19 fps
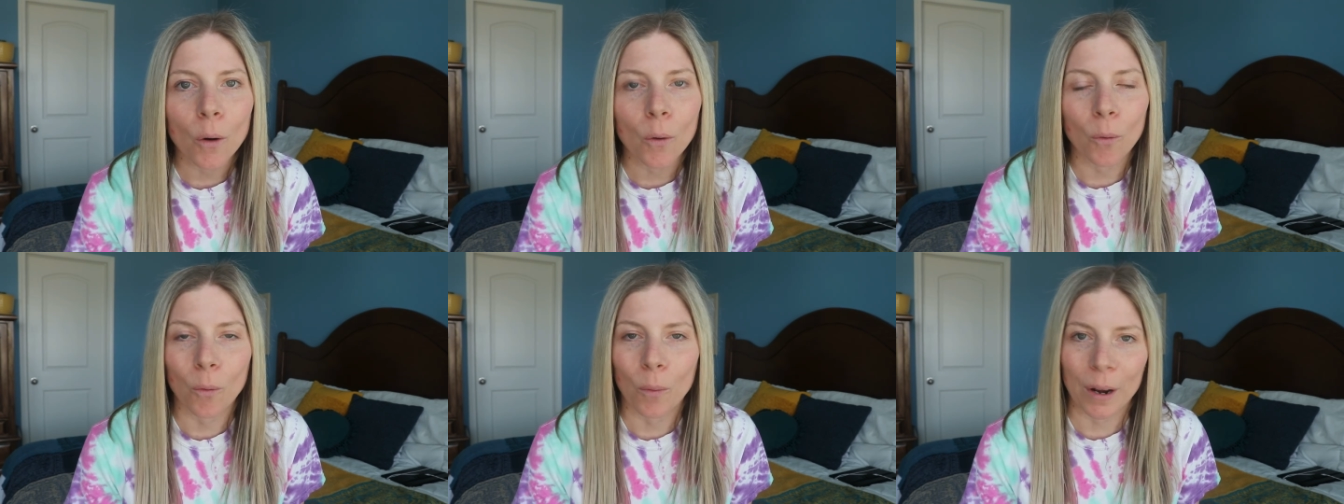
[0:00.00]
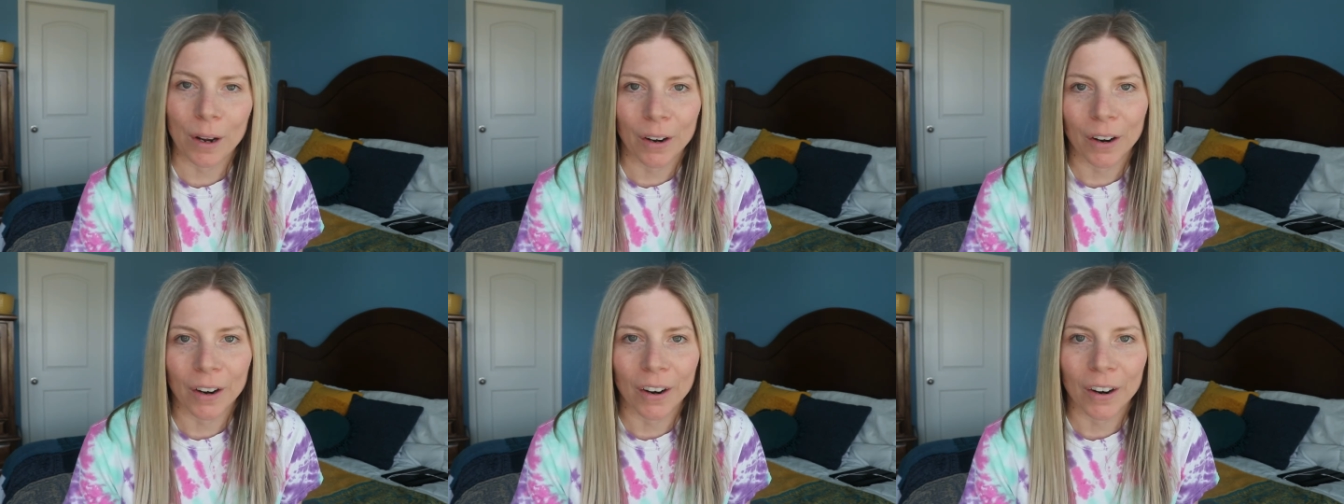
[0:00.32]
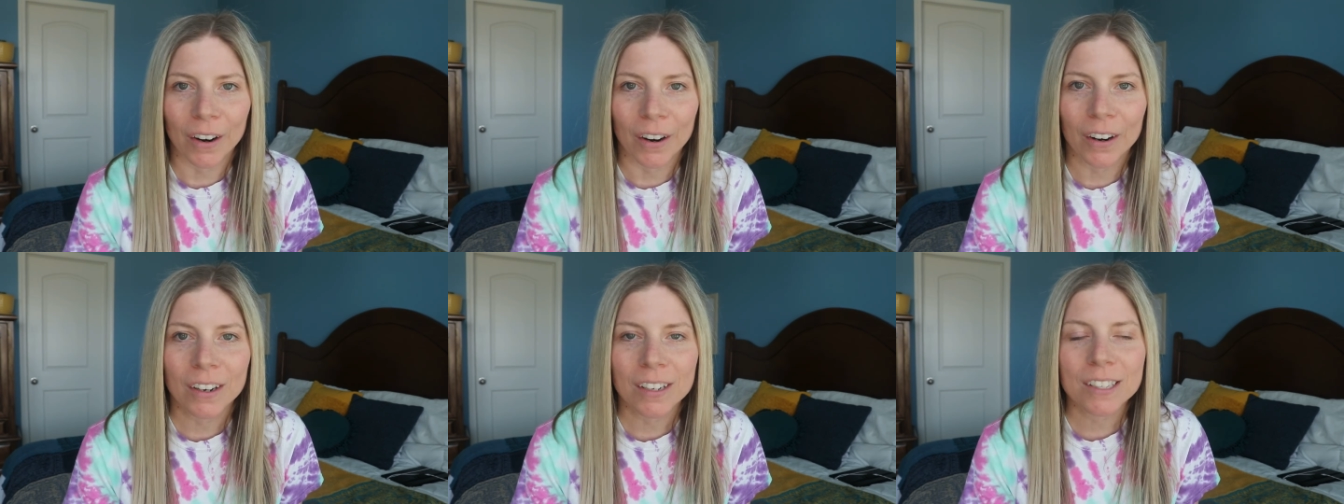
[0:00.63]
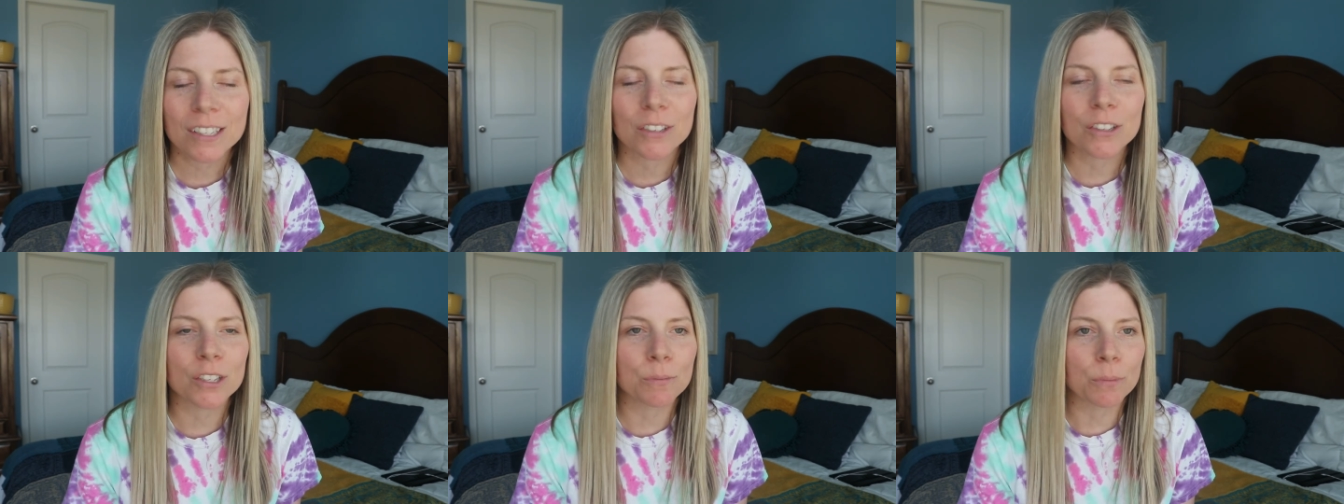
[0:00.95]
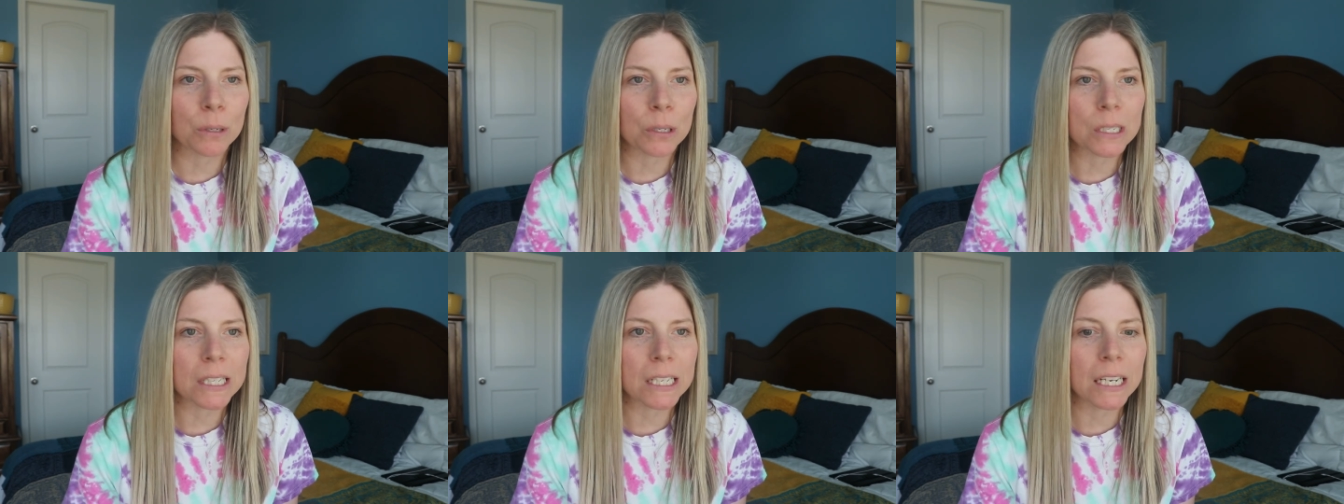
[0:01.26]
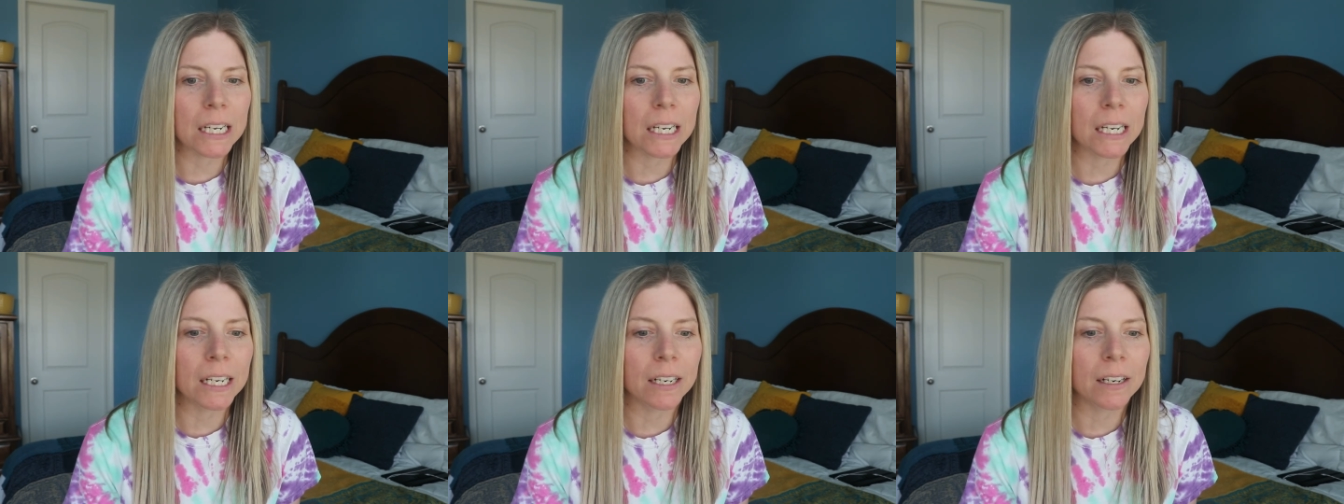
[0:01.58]
winner. So this
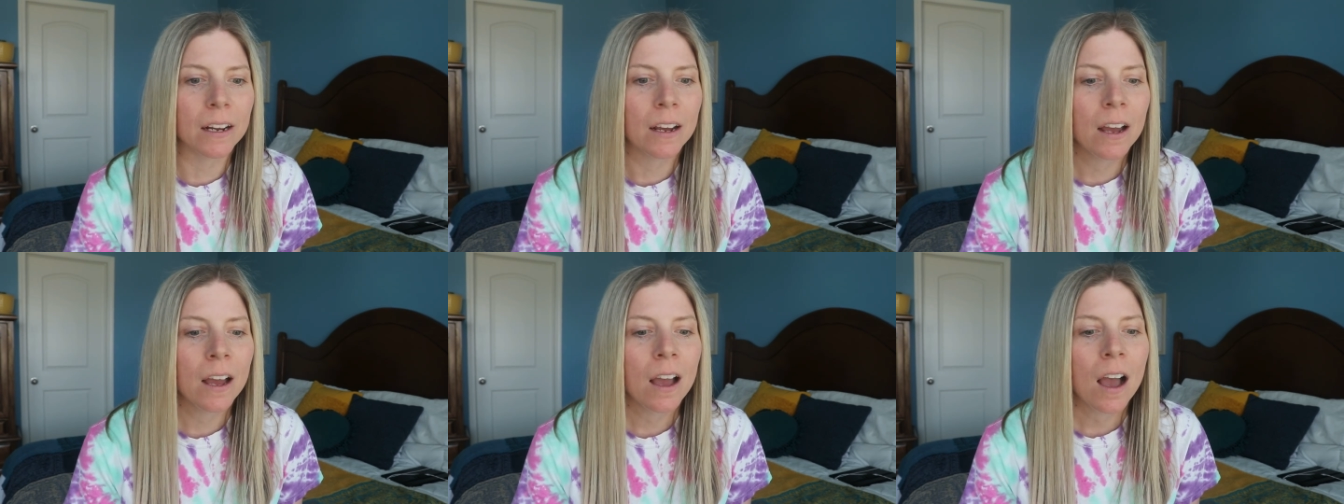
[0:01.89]
person